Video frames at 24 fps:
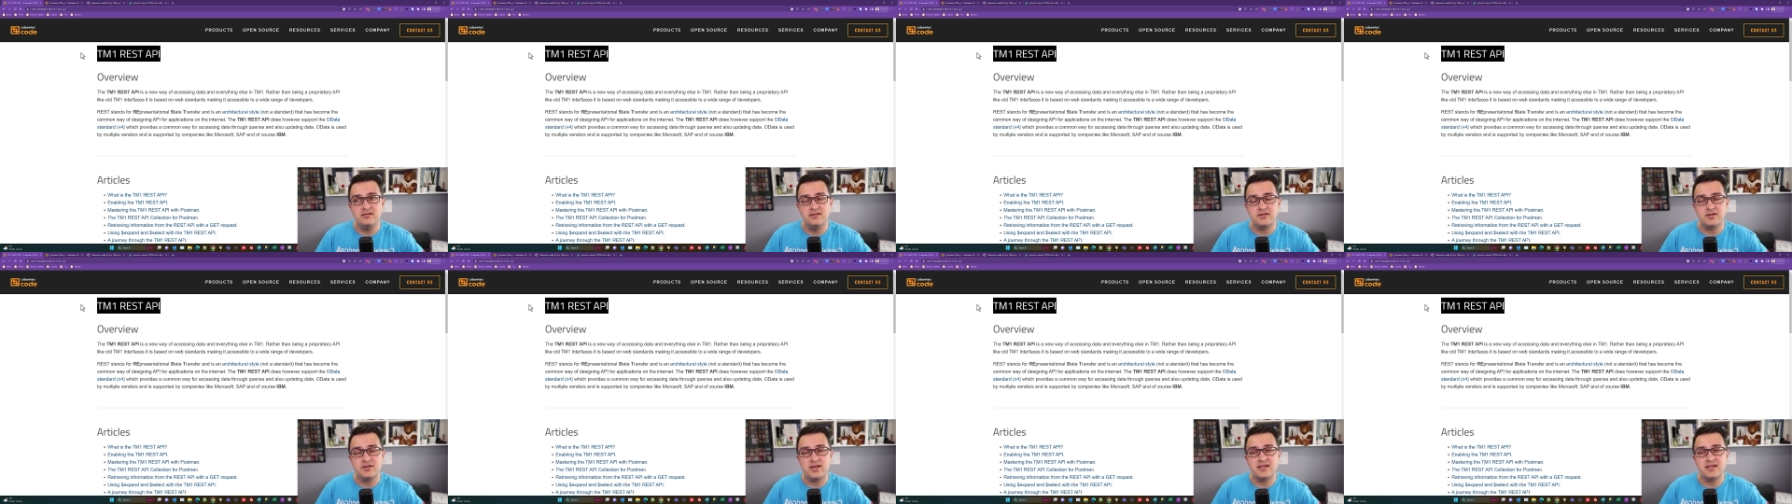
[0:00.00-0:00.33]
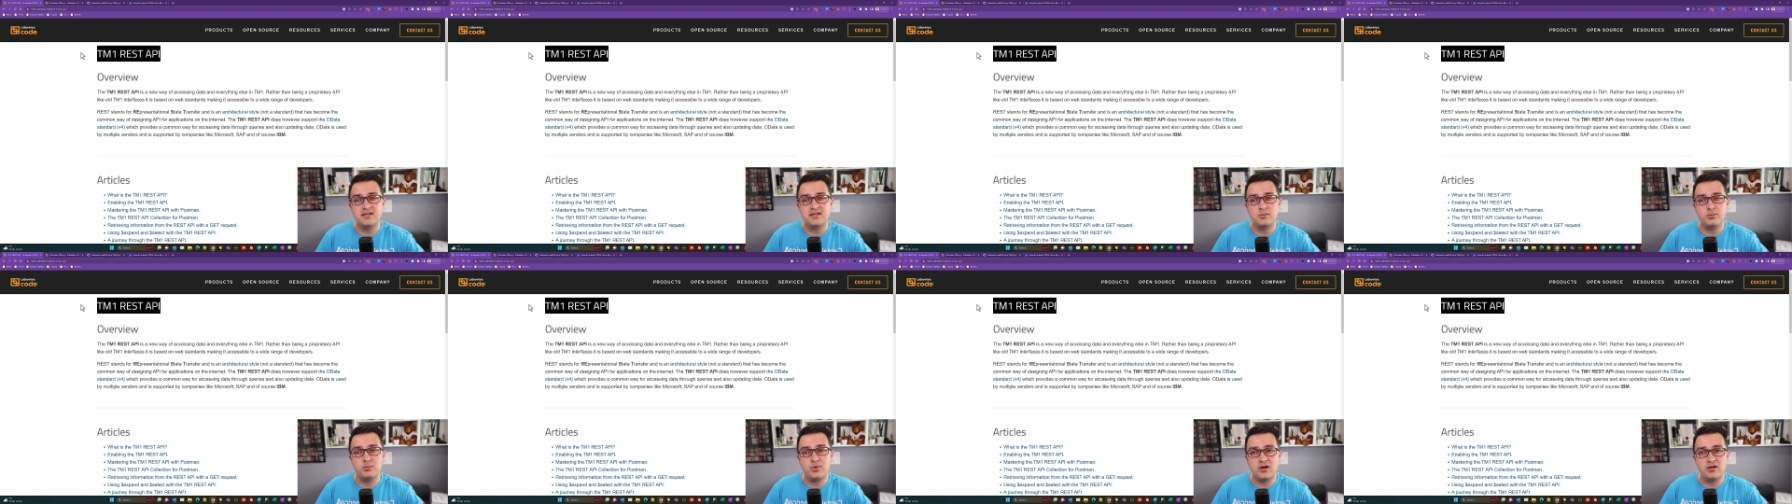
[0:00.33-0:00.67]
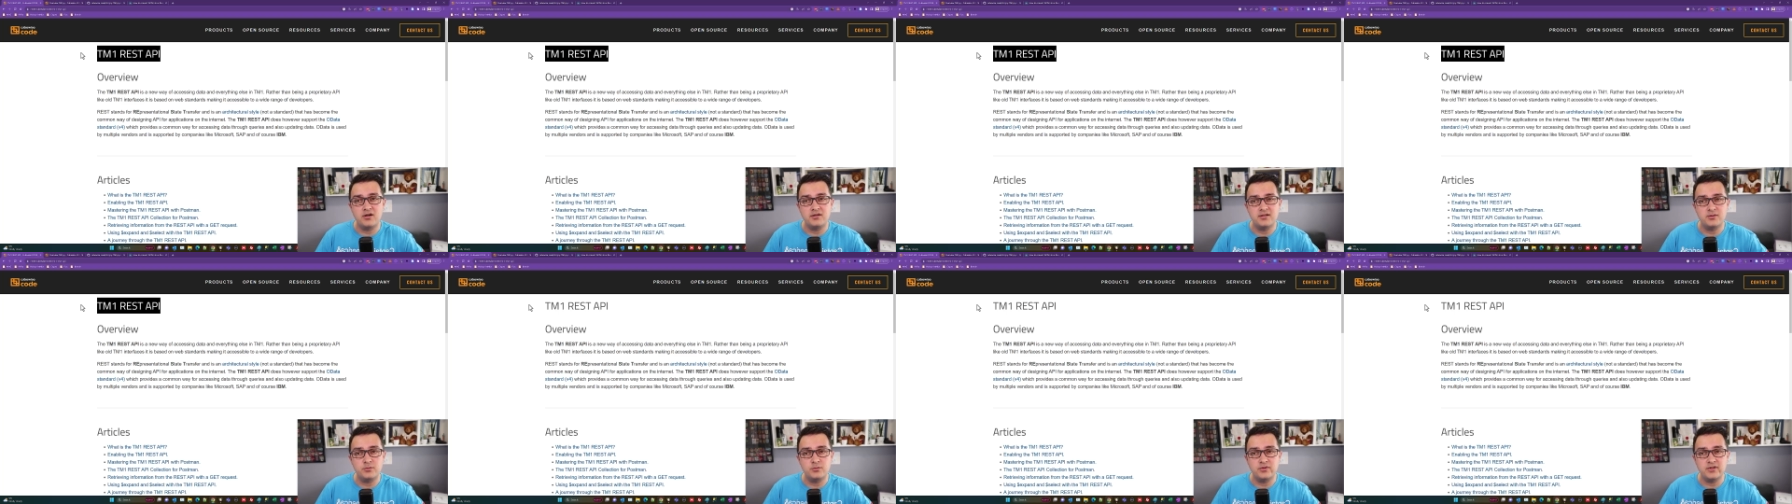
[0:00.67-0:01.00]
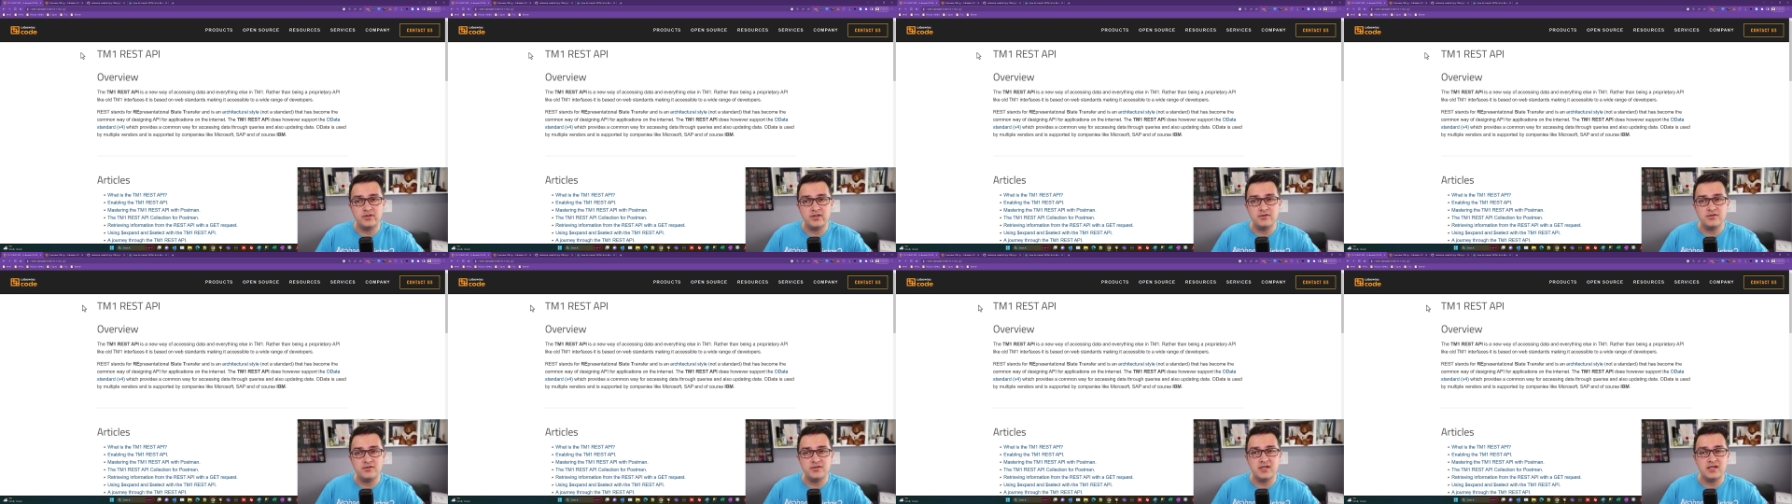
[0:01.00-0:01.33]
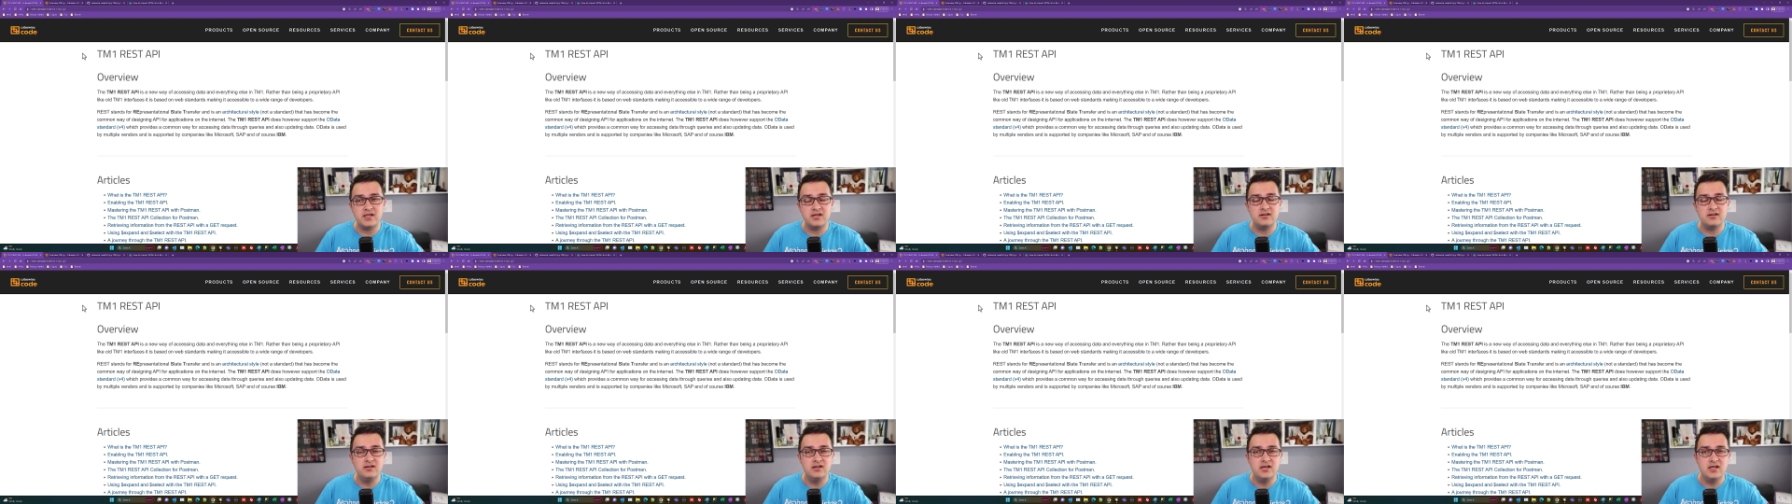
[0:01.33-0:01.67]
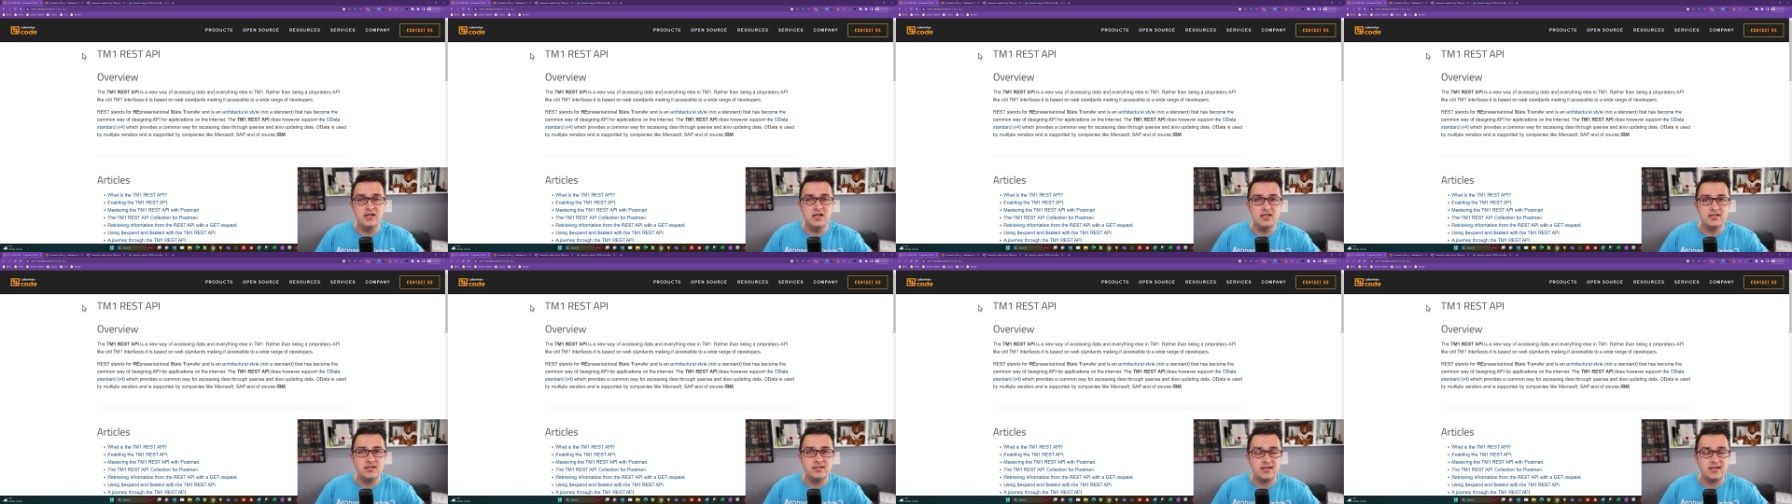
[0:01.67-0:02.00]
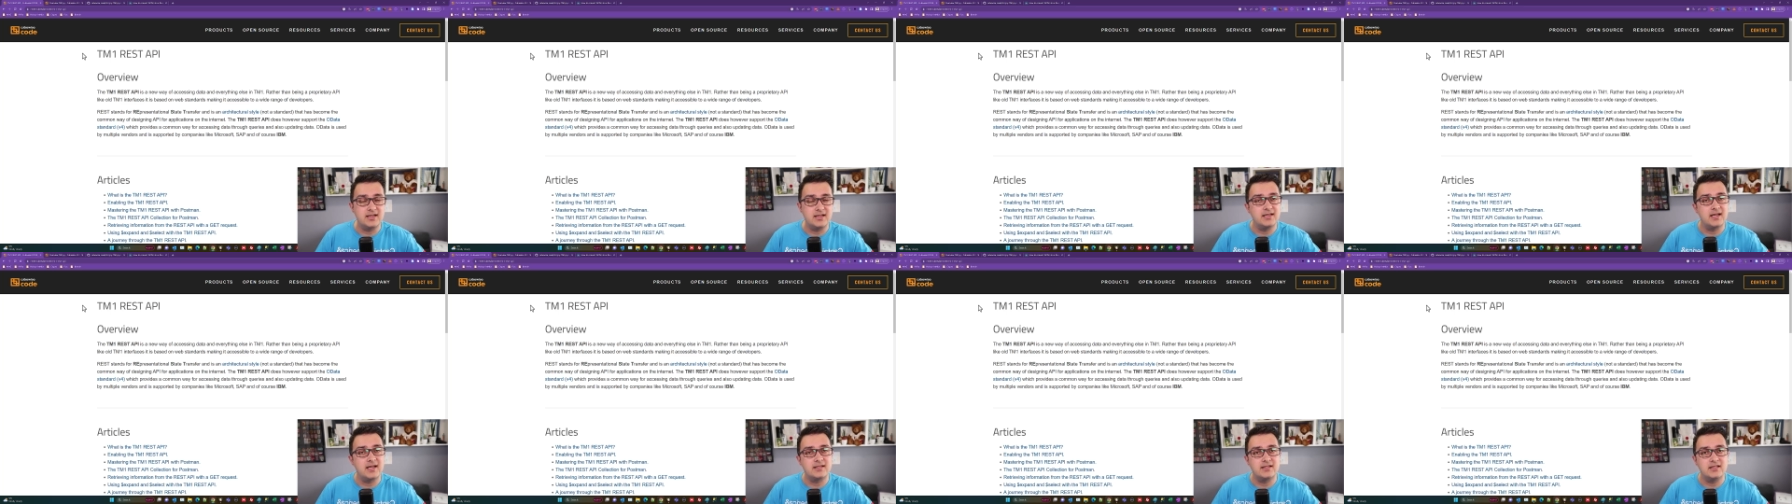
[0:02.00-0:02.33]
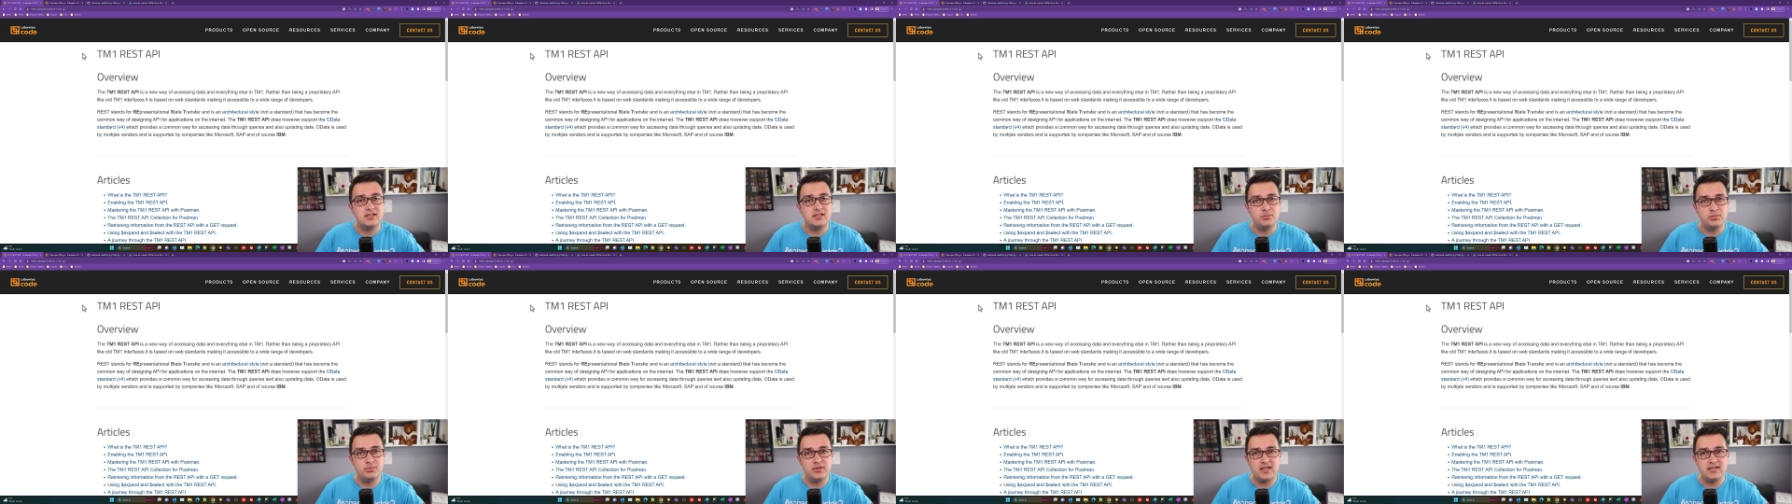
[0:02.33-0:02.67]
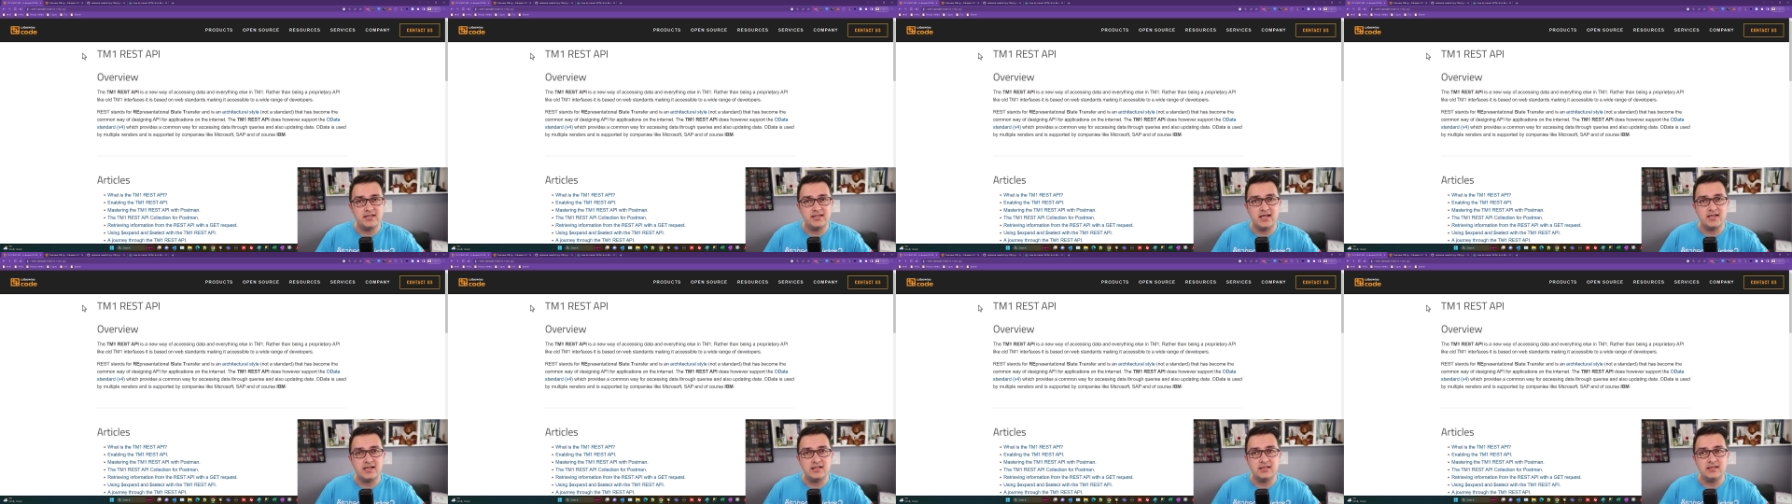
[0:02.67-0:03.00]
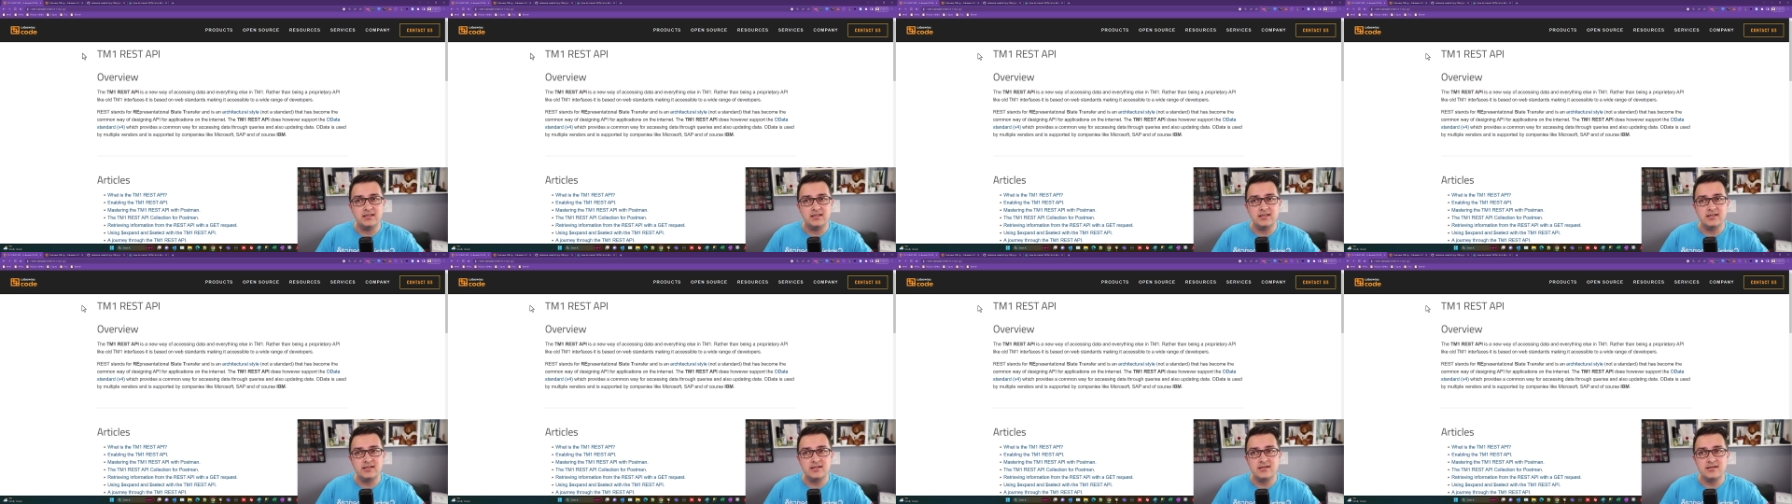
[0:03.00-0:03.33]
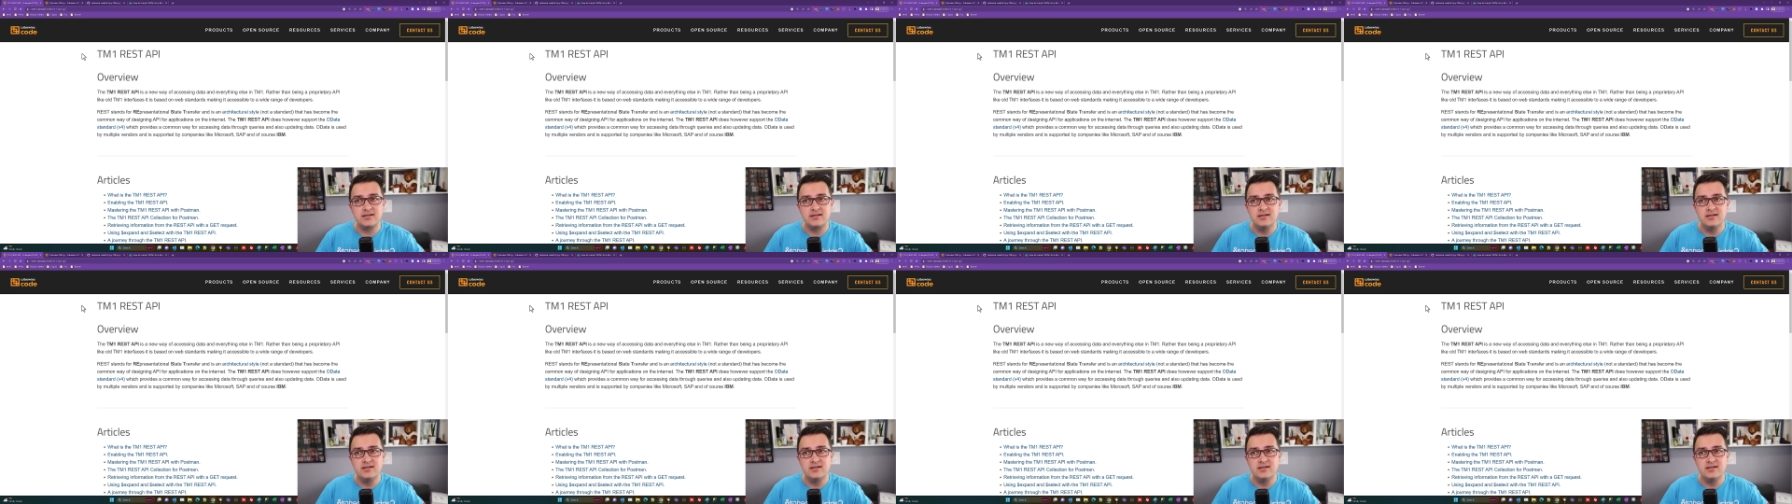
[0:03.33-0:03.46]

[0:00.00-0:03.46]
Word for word: So that's the part that we're using to connect into Planning Analytics.